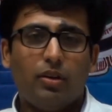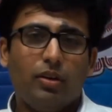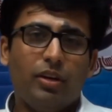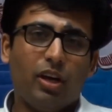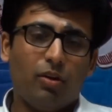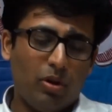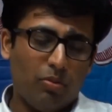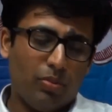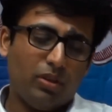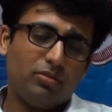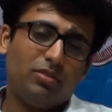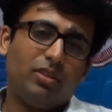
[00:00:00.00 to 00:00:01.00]
Dear
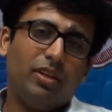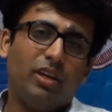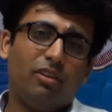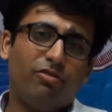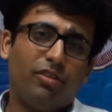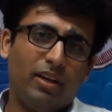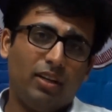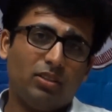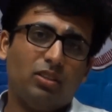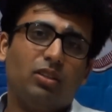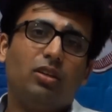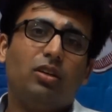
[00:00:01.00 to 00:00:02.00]
members, dear
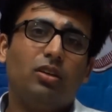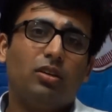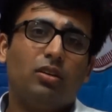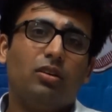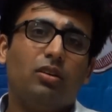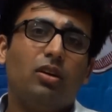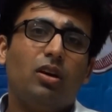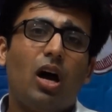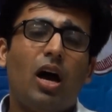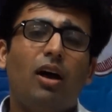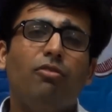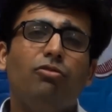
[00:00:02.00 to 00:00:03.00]
friends,
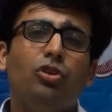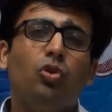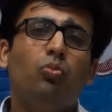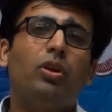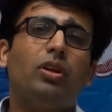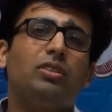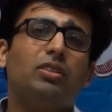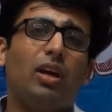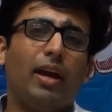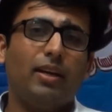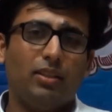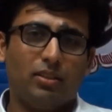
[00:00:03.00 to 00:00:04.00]
I have numerous
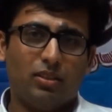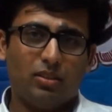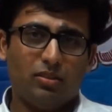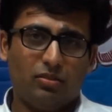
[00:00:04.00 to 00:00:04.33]
clients